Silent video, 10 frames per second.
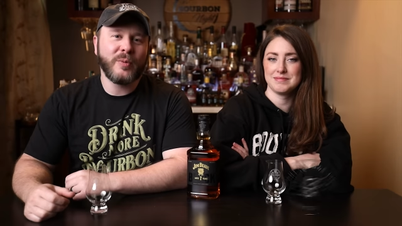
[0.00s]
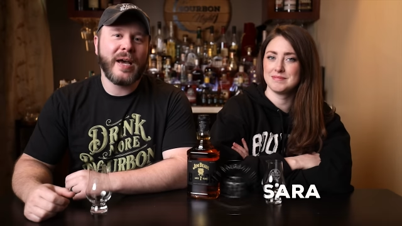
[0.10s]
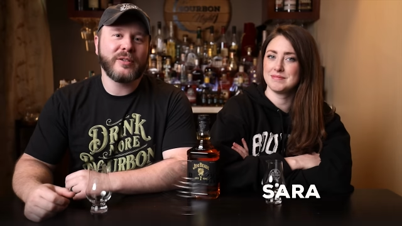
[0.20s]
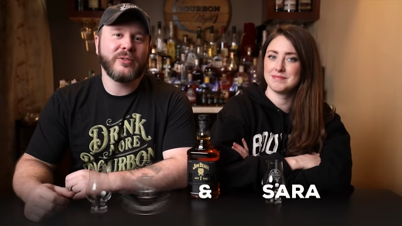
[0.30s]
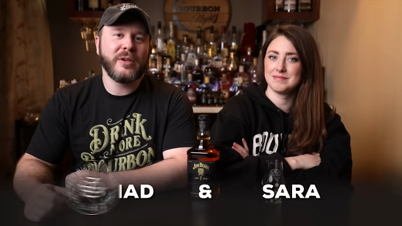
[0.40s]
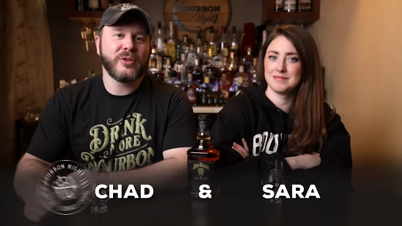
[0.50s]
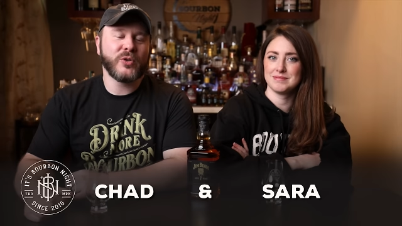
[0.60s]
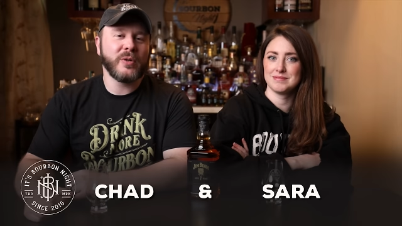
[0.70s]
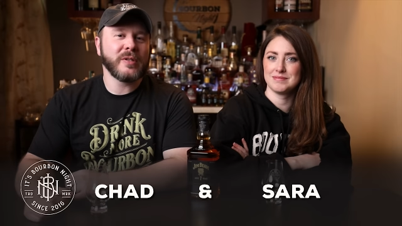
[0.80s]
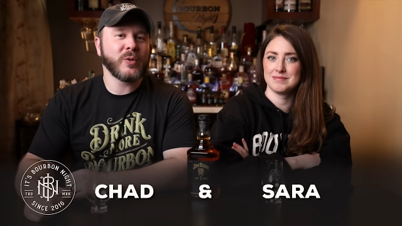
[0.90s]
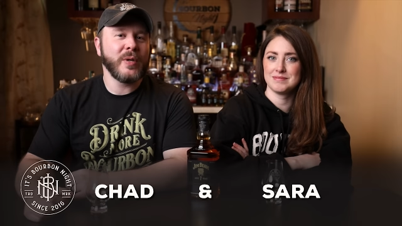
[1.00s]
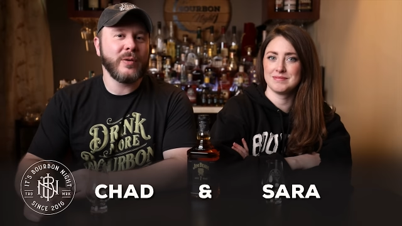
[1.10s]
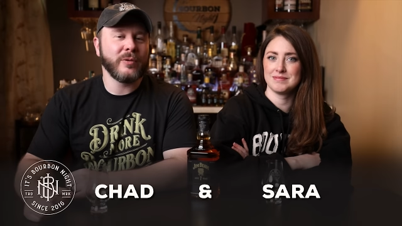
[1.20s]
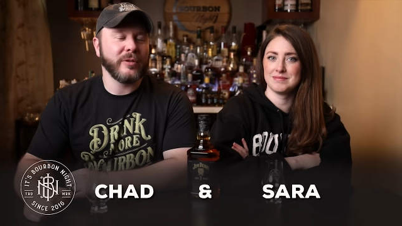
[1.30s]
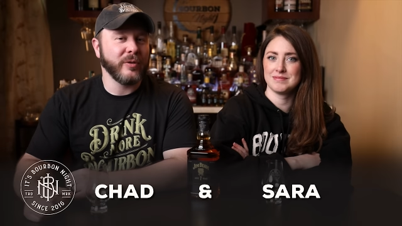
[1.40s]
Speaker 1: back to another Short and
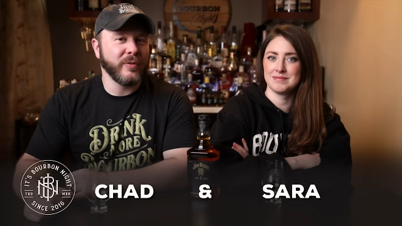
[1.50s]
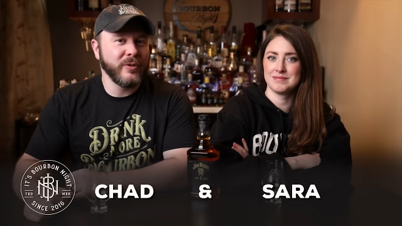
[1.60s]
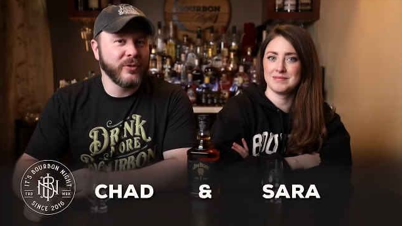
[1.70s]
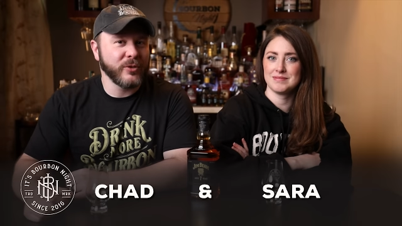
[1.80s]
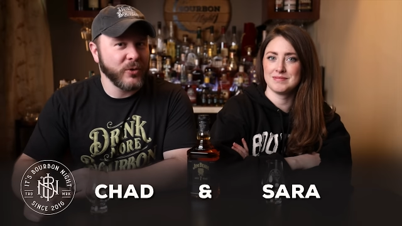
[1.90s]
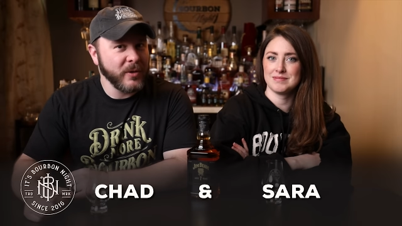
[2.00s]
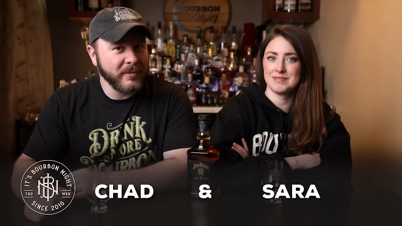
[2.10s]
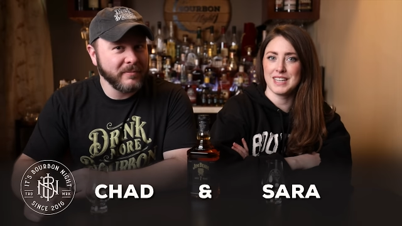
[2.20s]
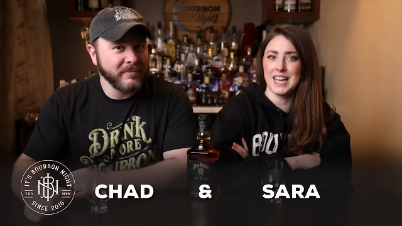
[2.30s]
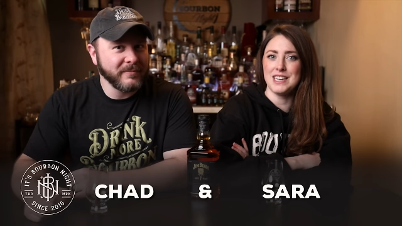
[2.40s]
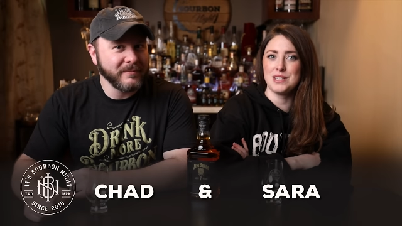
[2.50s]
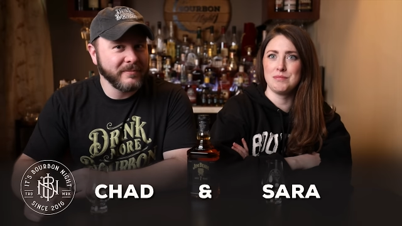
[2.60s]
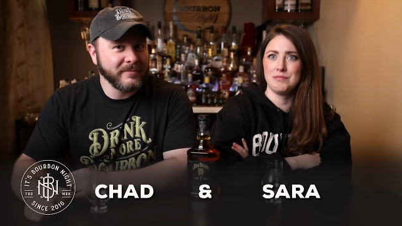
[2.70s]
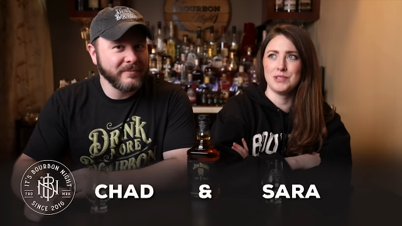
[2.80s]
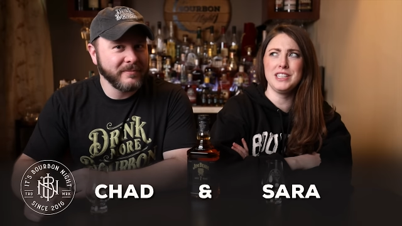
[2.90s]
Sweet, where the reviews are short.
Speaker 2: And
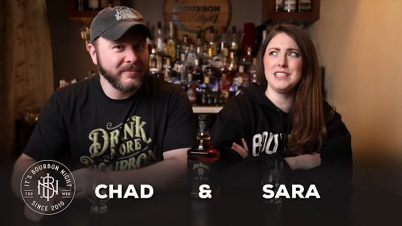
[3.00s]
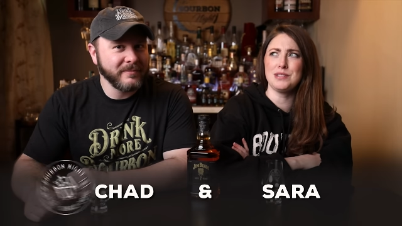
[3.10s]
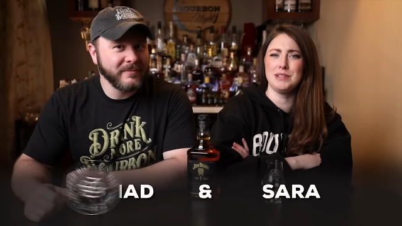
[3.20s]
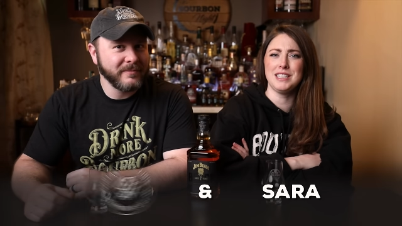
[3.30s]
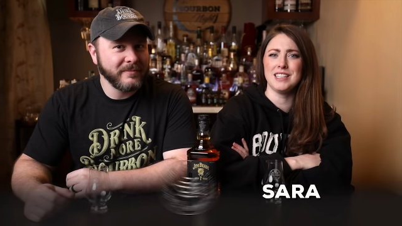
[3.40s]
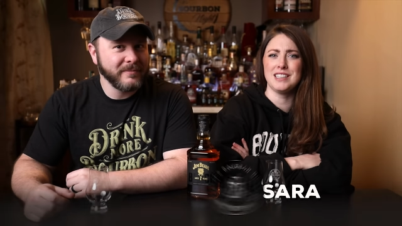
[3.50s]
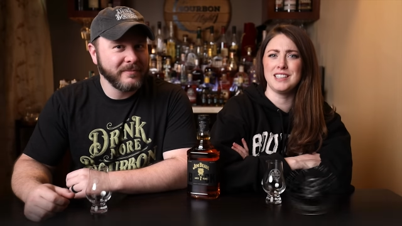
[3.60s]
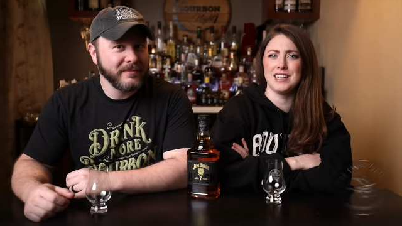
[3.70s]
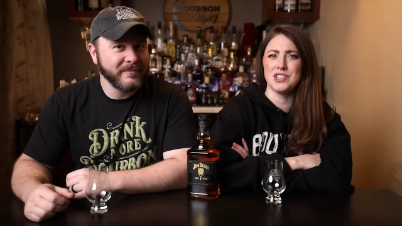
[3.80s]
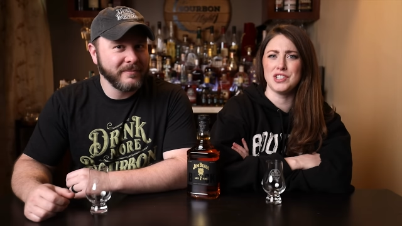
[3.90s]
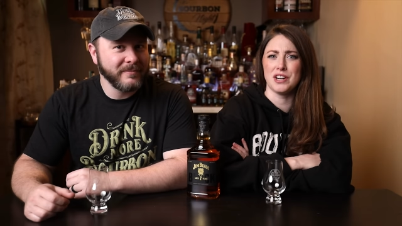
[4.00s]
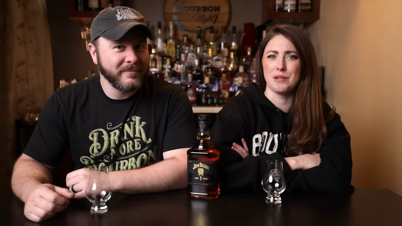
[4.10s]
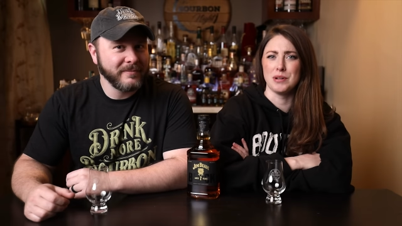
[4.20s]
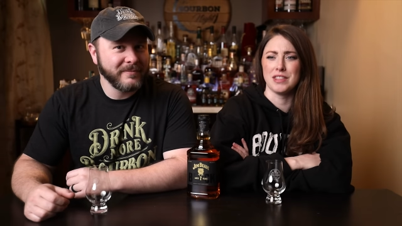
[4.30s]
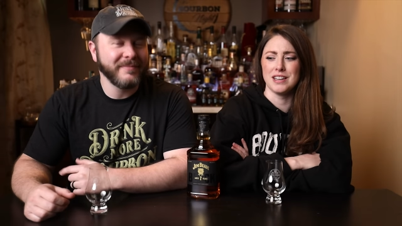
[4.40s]
it's really sweet that they shared
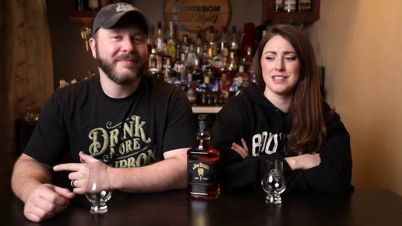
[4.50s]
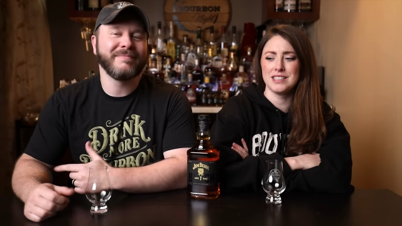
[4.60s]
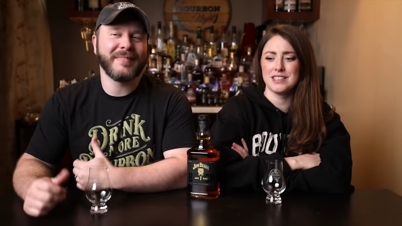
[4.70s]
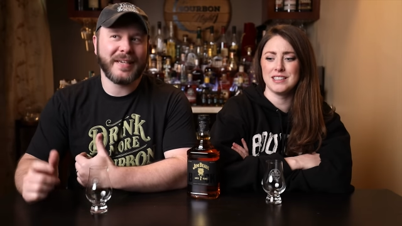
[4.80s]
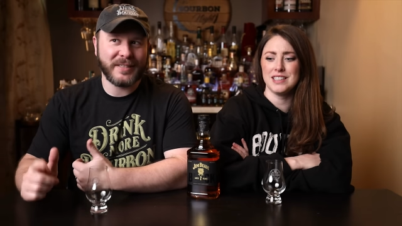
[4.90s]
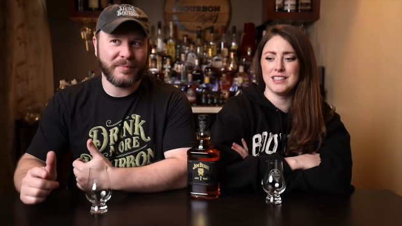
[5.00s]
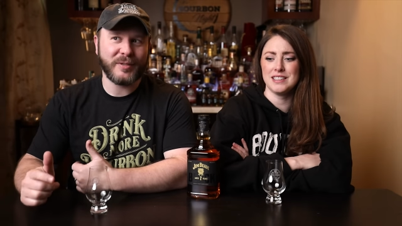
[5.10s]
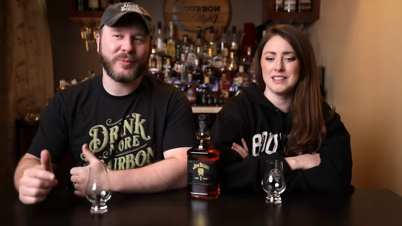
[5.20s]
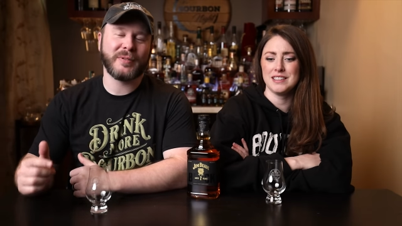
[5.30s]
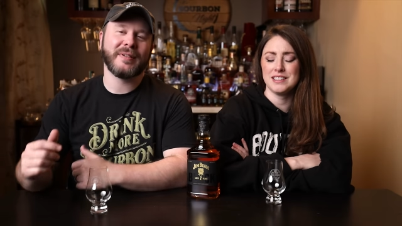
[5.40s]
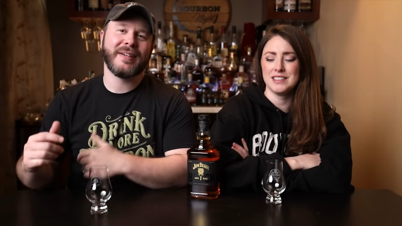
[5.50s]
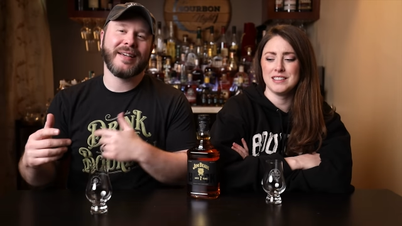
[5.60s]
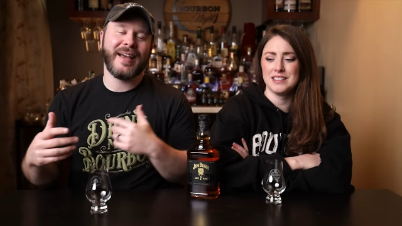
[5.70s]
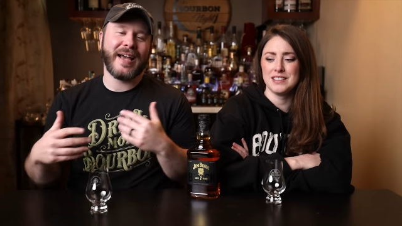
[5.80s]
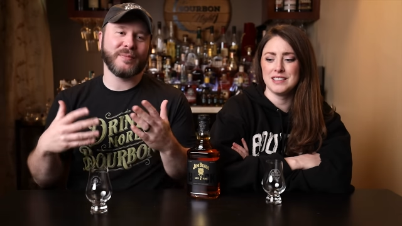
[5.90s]
it with us.
Speaker 1: Except this one
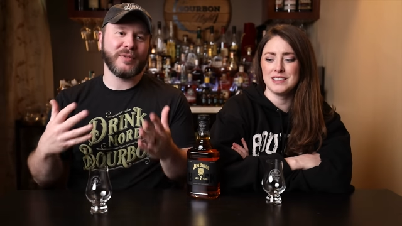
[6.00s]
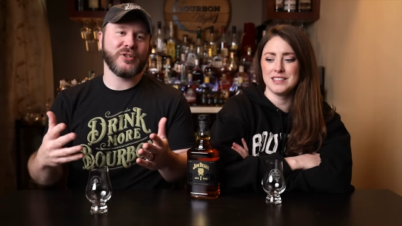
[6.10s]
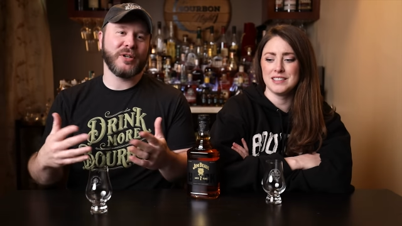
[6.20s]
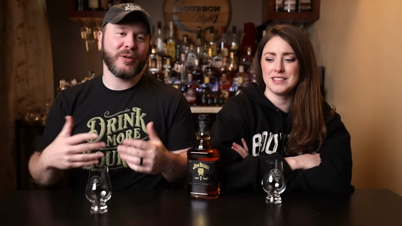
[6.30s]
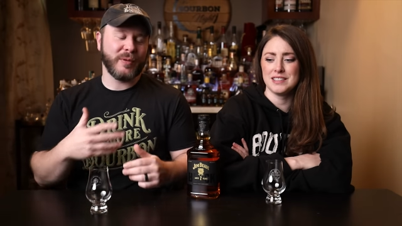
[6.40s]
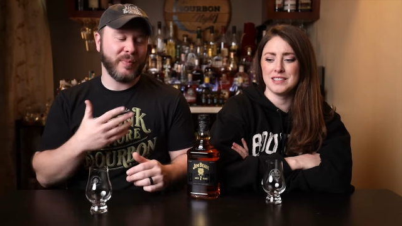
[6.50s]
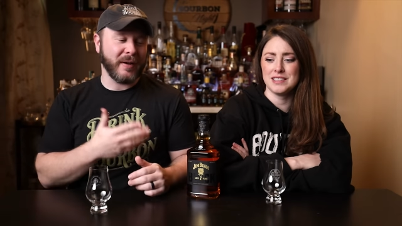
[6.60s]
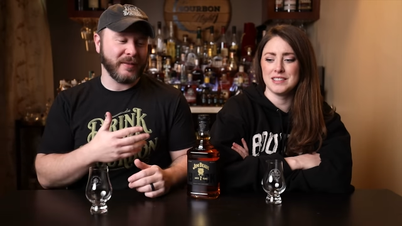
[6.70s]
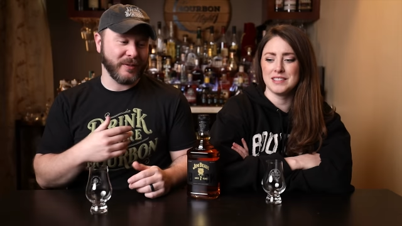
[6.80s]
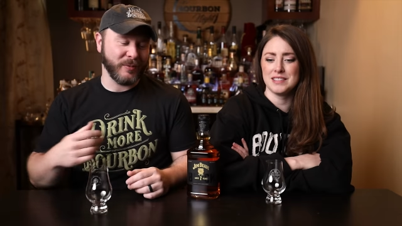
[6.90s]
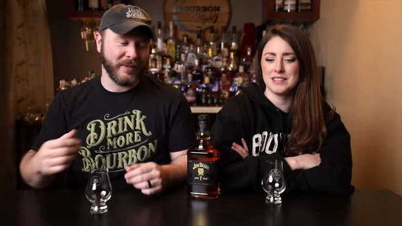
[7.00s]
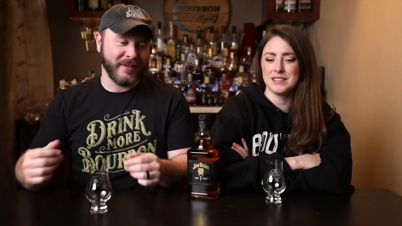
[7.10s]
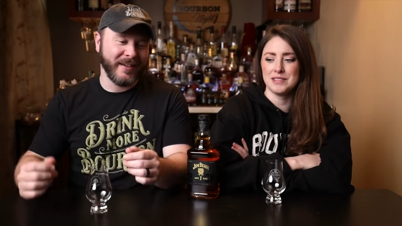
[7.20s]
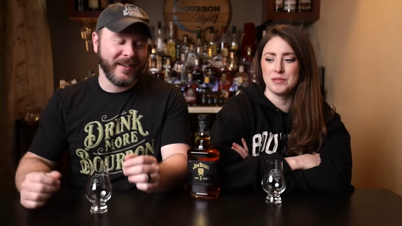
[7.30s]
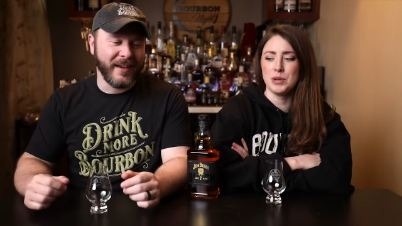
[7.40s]
hasn't been shared, we bought this
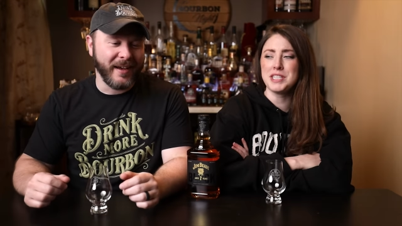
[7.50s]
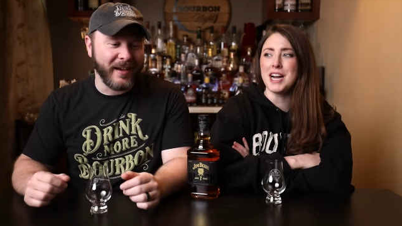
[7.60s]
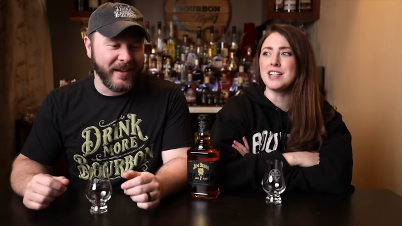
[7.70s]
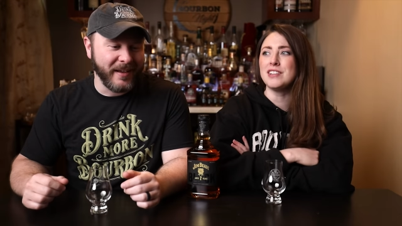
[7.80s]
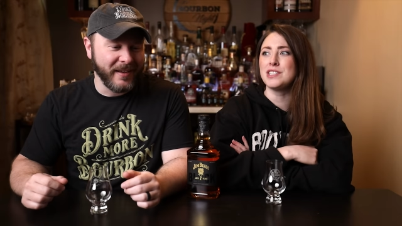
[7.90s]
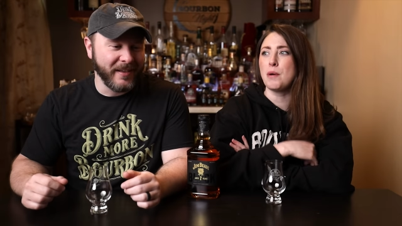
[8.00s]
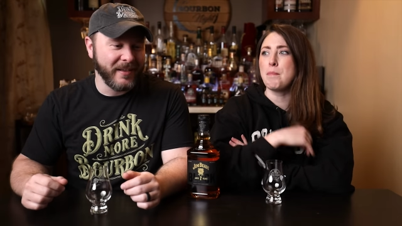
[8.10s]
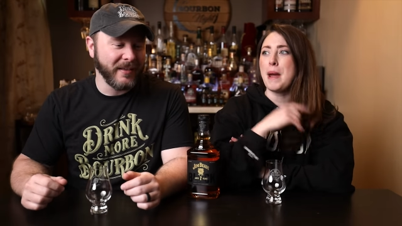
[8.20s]
one.
Speaker 2: Well, technically, uh, so